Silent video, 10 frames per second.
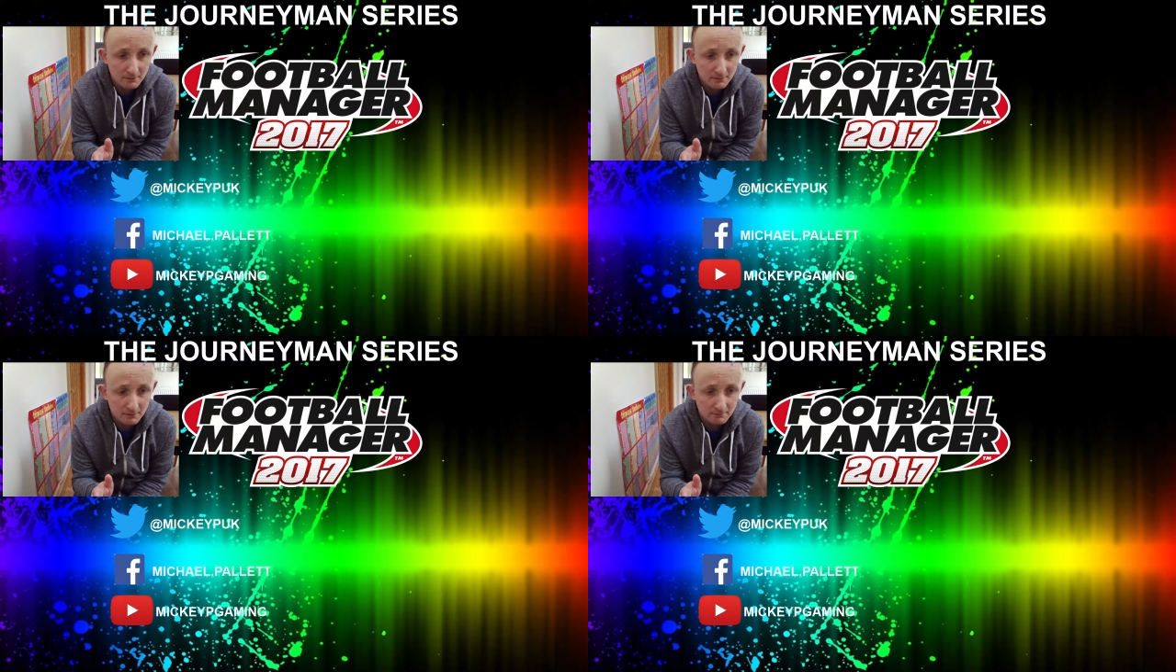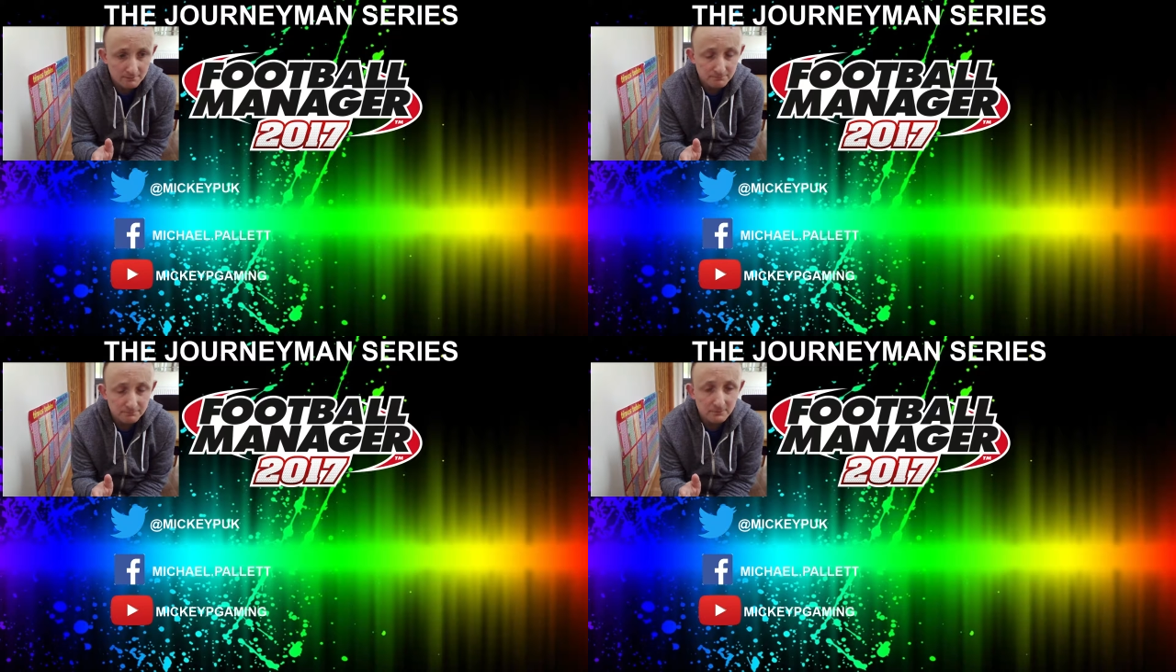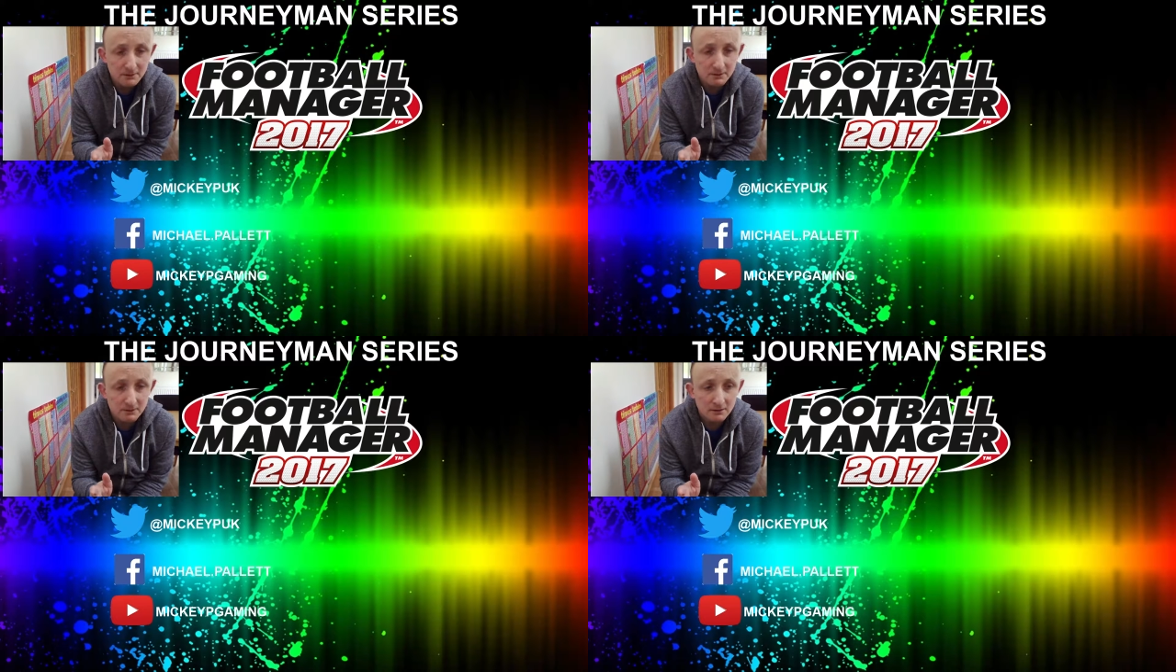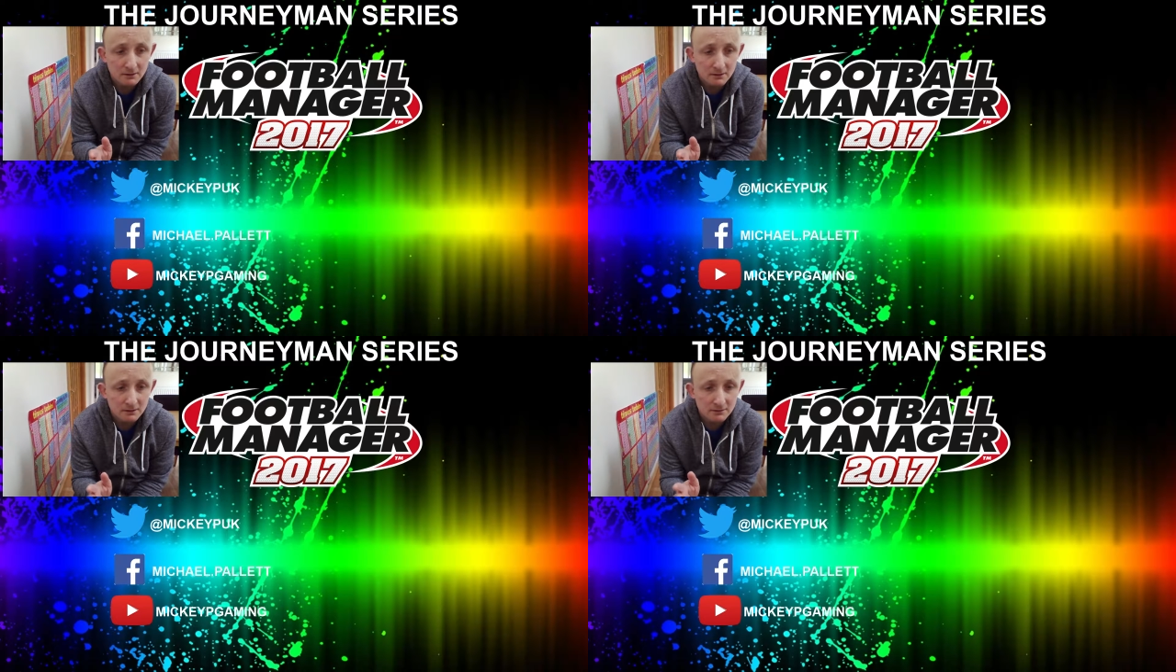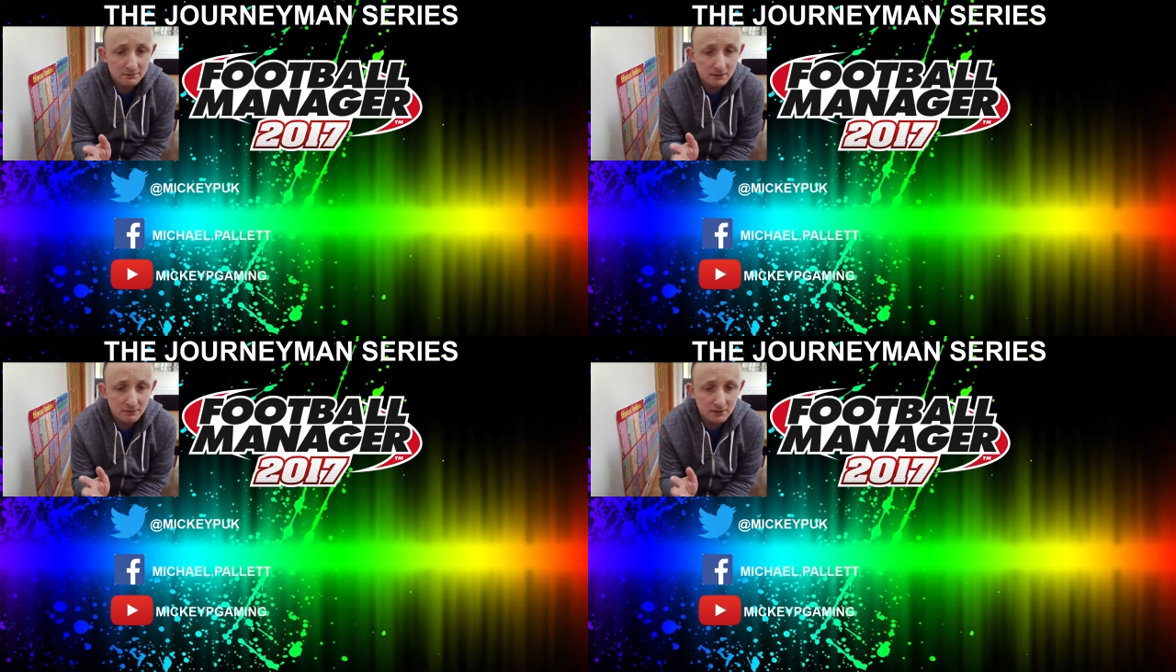Um,
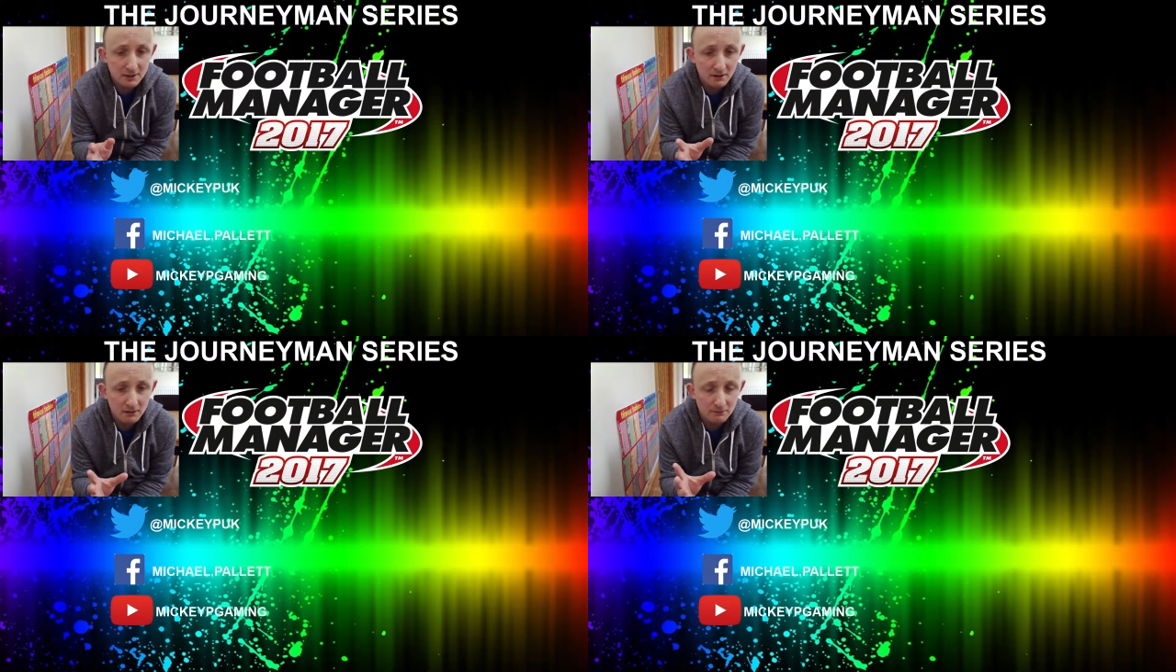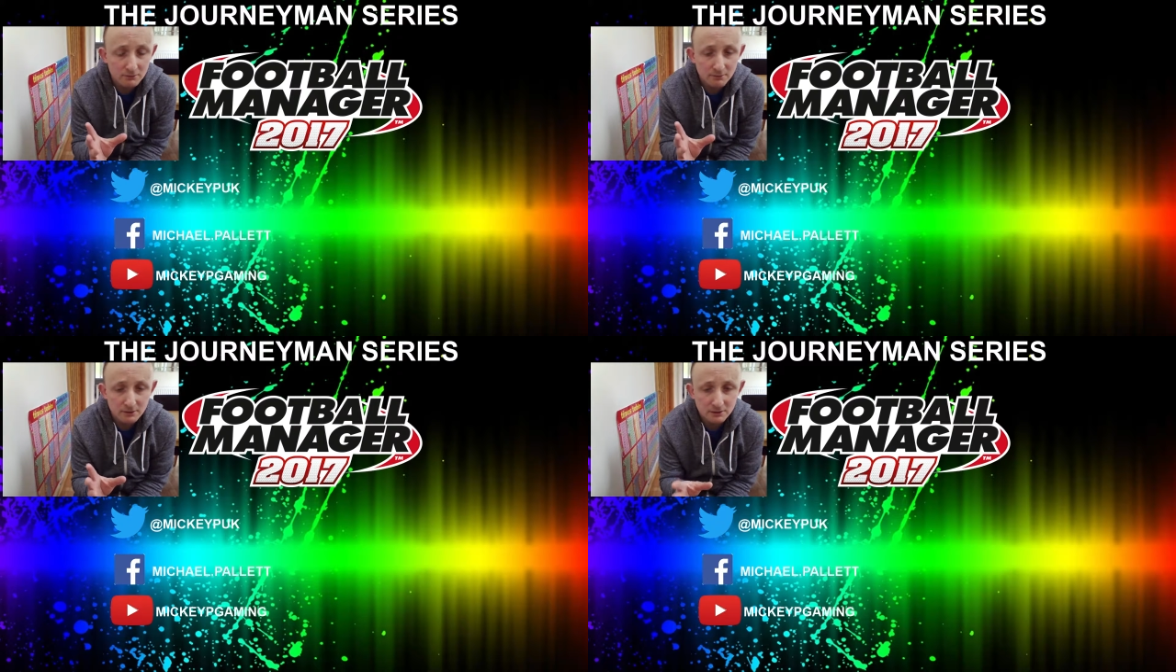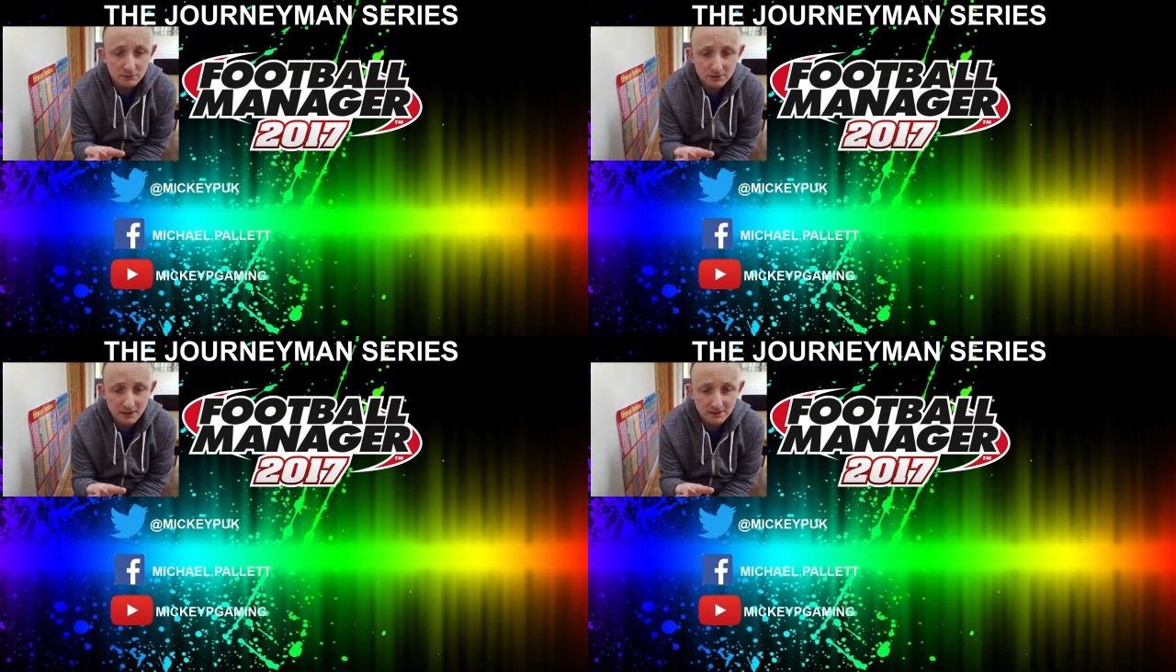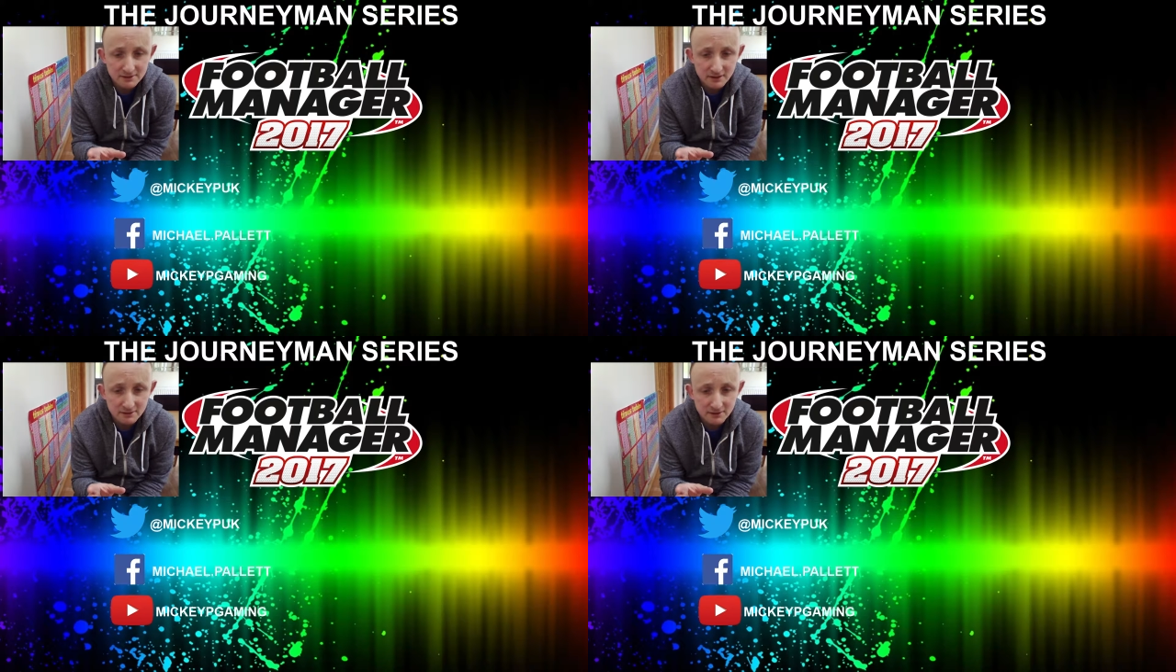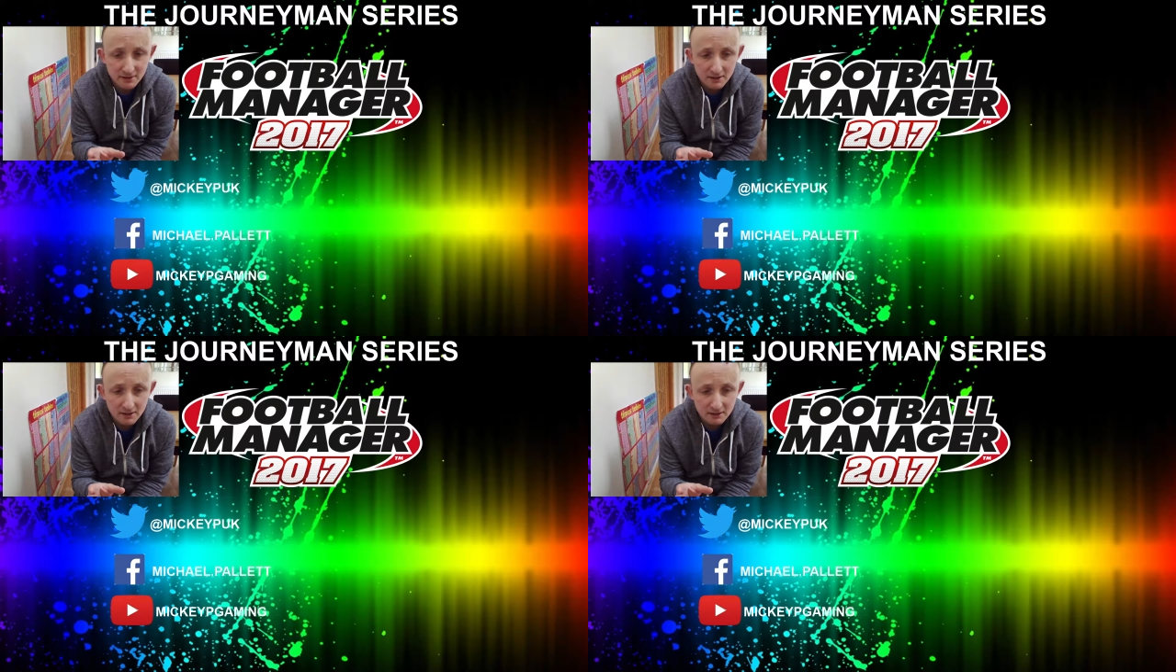so yeah, I've got my new desk in
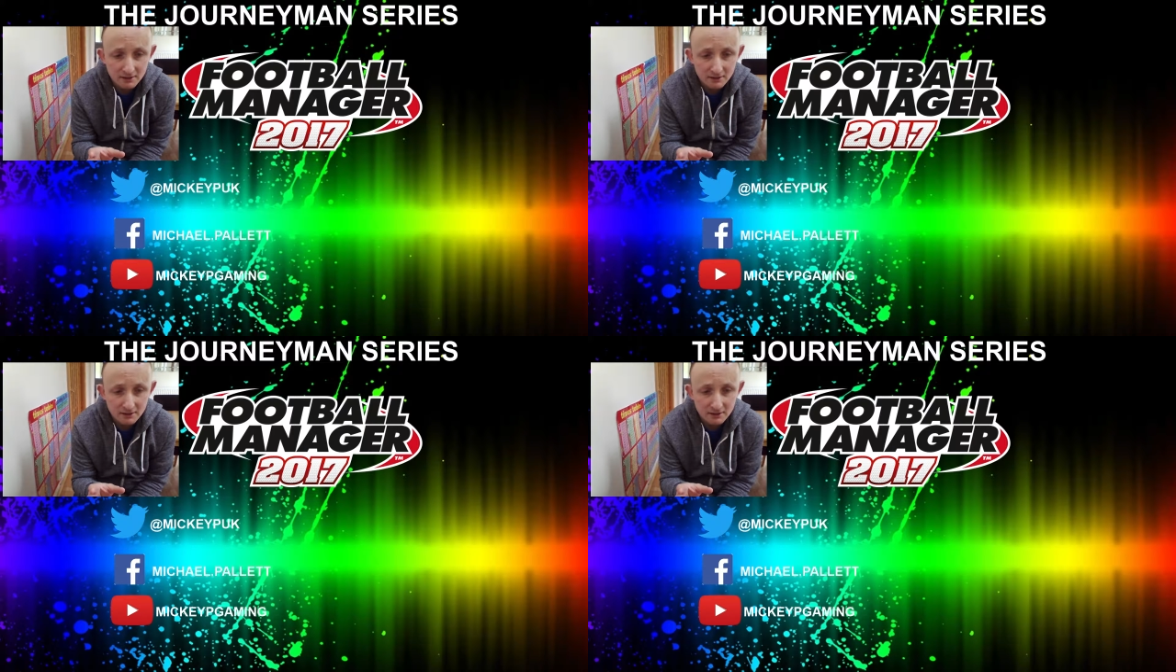there.